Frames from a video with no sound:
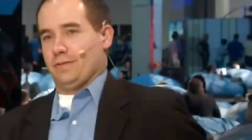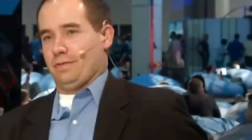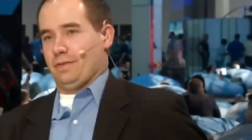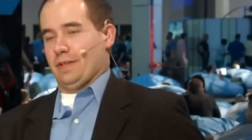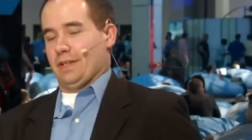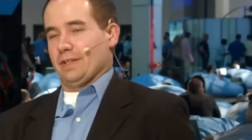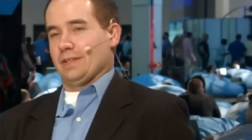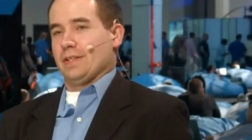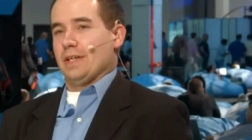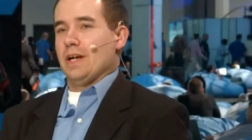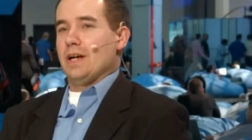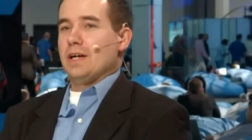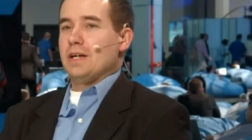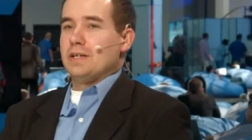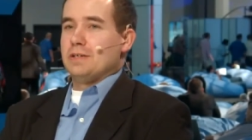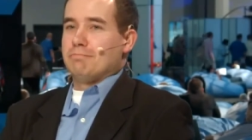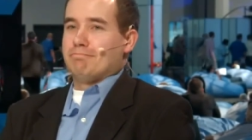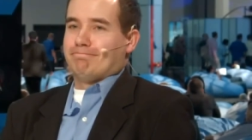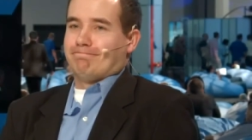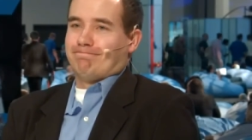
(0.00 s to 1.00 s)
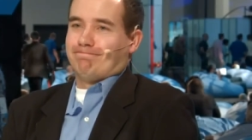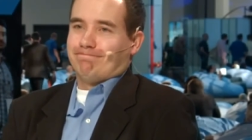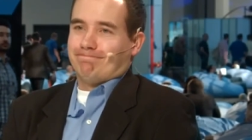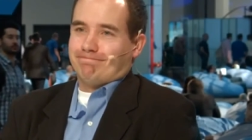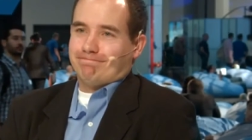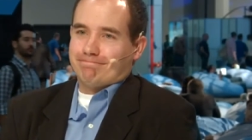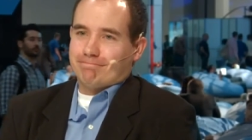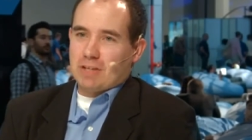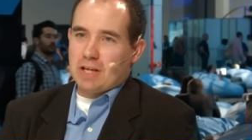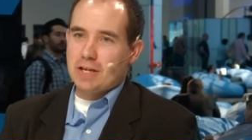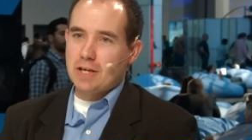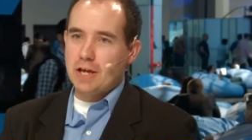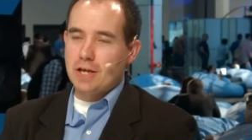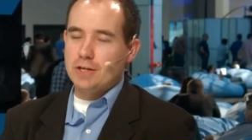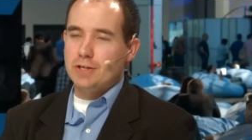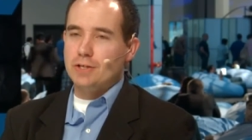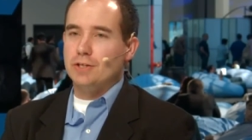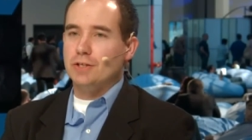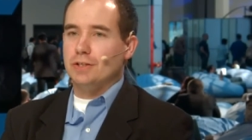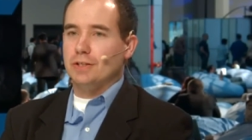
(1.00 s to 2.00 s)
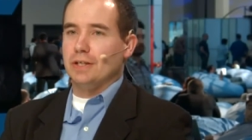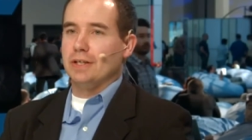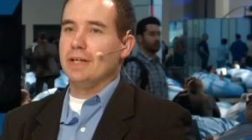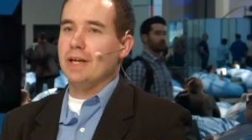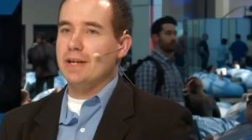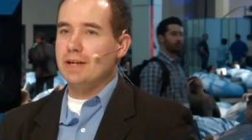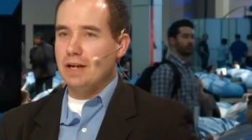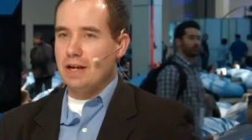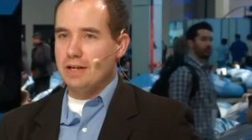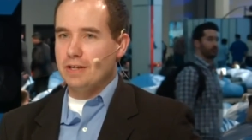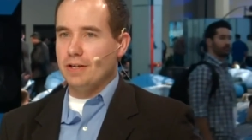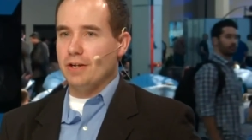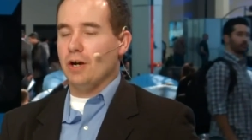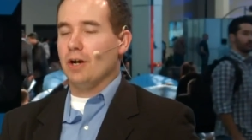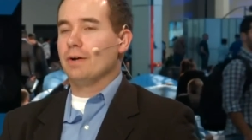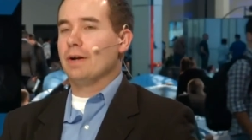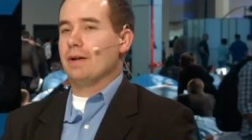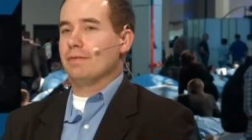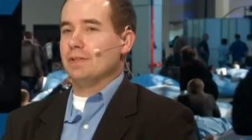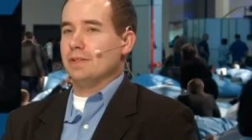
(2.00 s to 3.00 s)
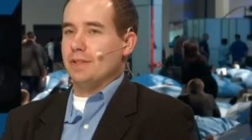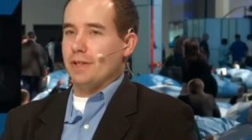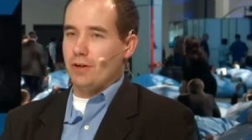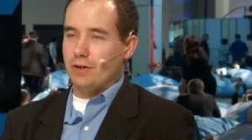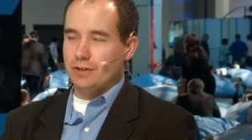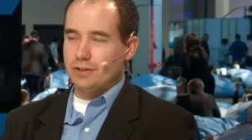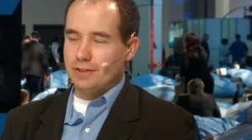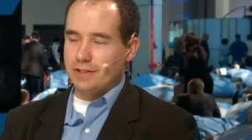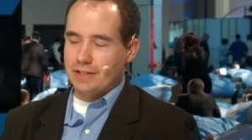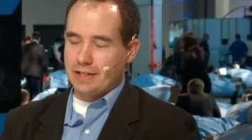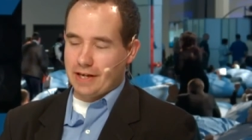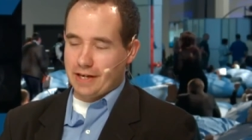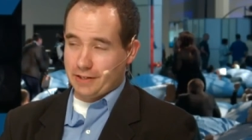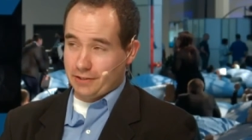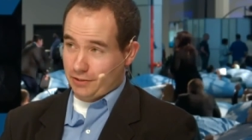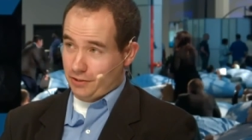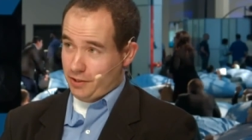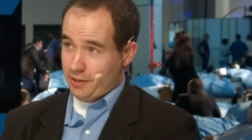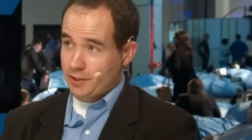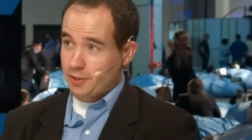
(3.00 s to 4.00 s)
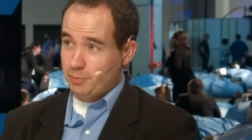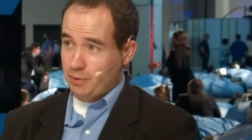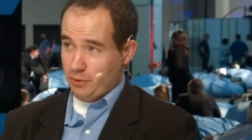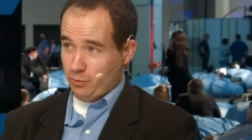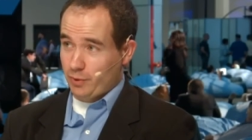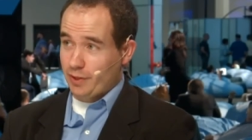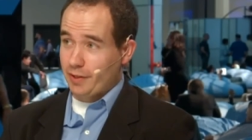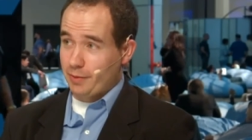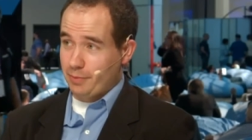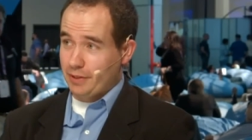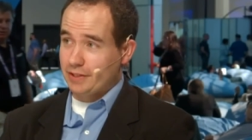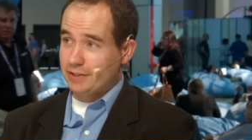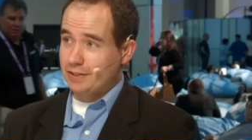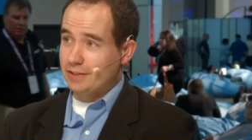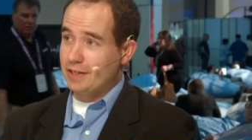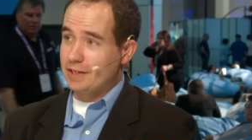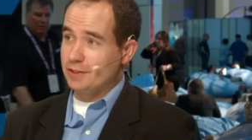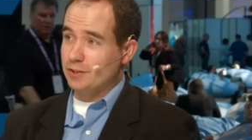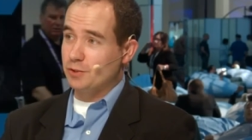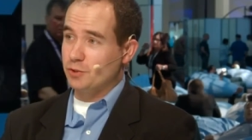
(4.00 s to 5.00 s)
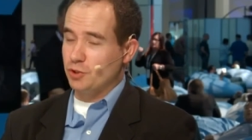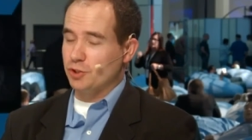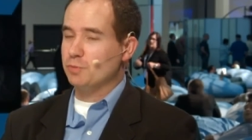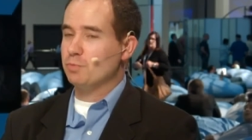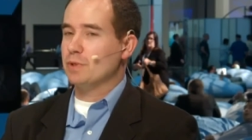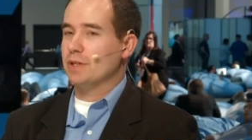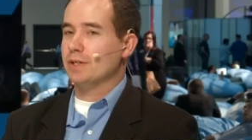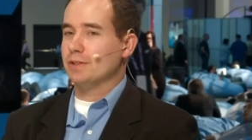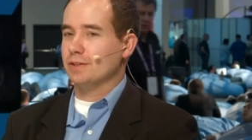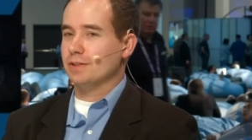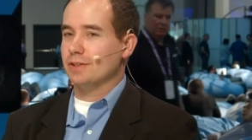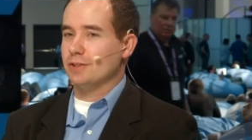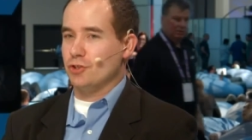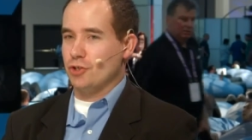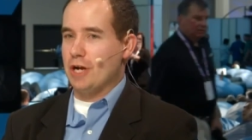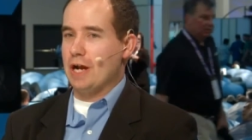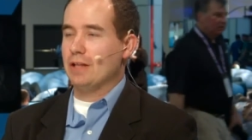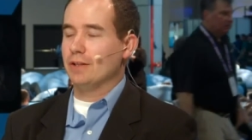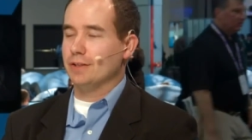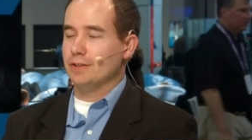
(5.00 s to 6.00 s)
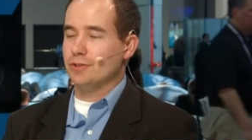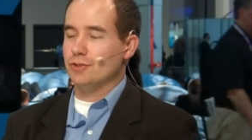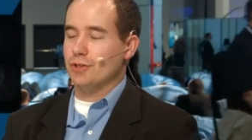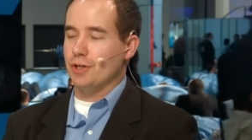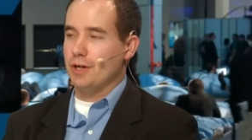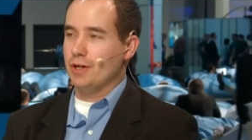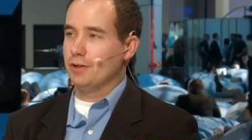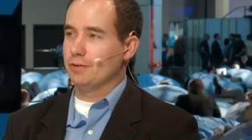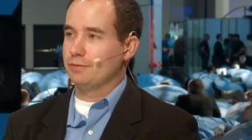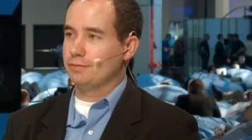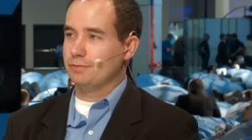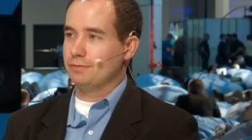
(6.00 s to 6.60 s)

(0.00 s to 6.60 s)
of things. Um, again, I, I would have to say honestly, the Isilon has been one of the biggest things just because of the challenge of